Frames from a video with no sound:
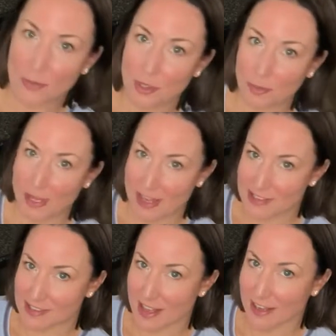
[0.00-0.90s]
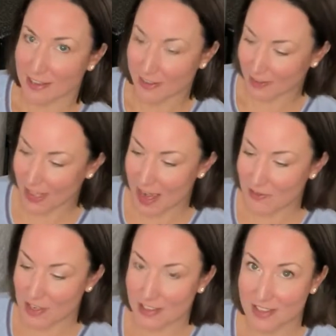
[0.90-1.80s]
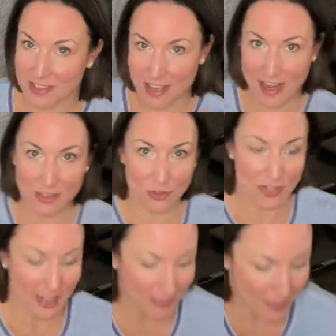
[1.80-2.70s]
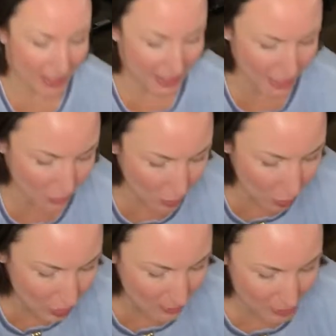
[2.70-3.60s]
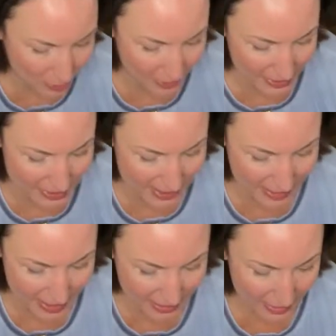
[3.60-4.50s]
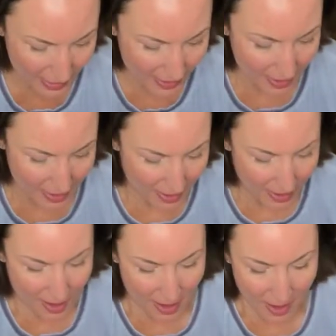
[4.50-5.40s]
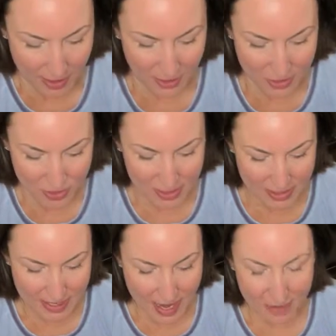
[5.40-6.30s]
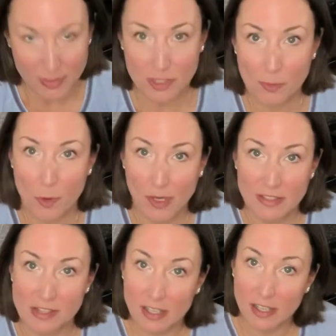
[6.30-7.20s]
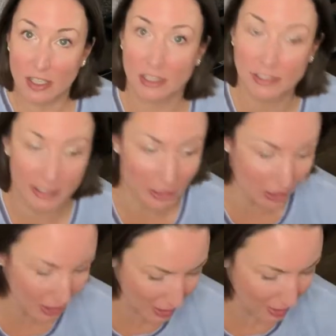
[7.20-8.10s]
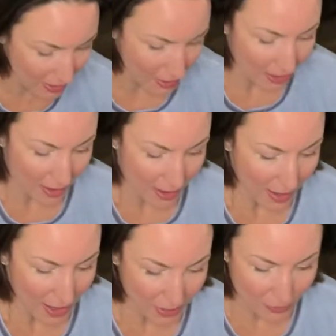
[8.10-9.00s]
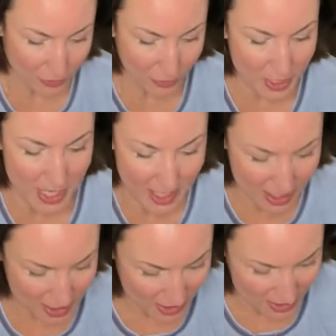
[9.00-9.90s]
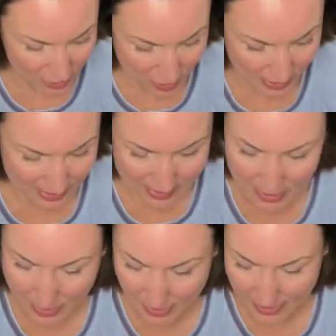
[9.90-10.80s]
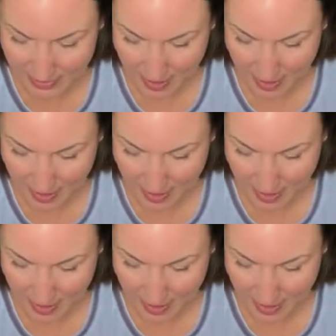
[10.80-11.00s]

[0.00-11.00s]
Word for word: up your pants leg. Okay, I've done this side, so take a minute and roll up your pants leg because you need to have these points clear and free so you can stimulate